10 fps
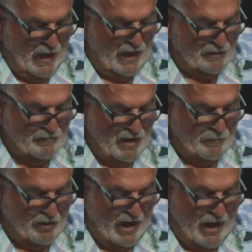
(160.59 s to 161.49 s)
God
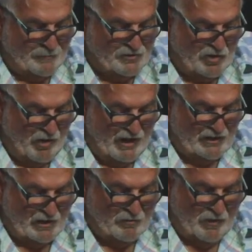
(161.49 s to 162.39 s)
may perhaps
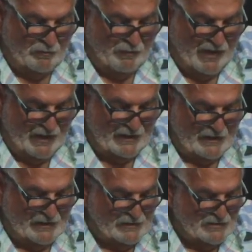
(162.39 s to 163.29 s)
grant them
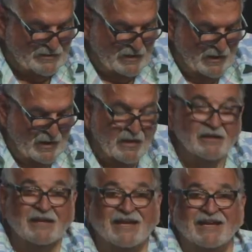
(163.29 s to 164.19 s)
repentance,
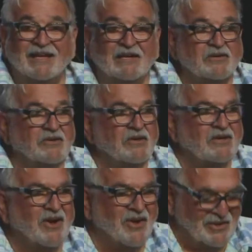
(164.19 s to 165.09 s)
leading to
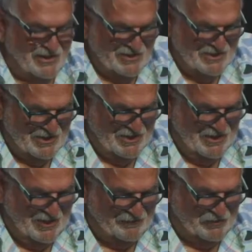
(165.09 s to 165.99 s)
the knowledge
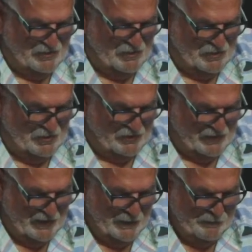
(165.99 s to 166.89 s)
of
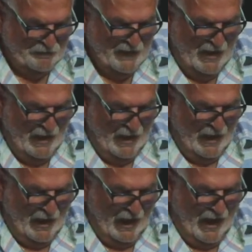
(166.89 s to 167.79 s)
truth,
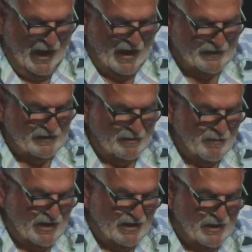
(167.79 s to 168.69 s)
and
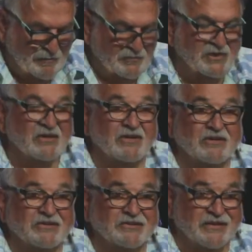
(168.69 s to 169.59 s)
they may come to
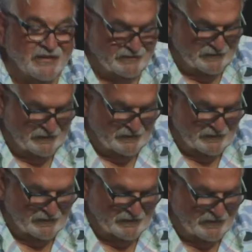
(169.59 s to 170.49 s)
their
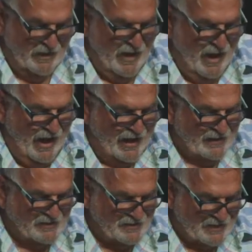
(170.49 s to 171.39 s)
senses
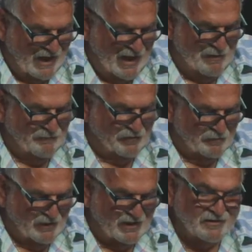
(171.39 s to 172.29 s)
and escape
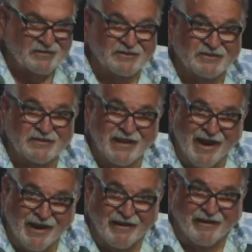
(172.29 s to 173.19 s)
from the
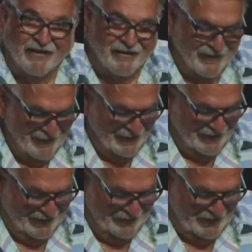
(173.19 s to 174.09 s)
snare
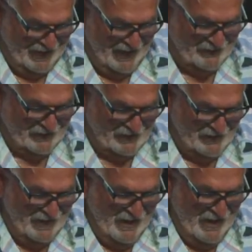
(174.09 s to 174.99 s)
of the
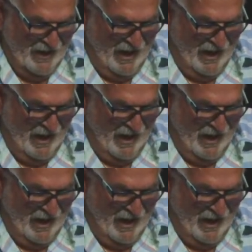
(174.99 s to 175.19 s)
devil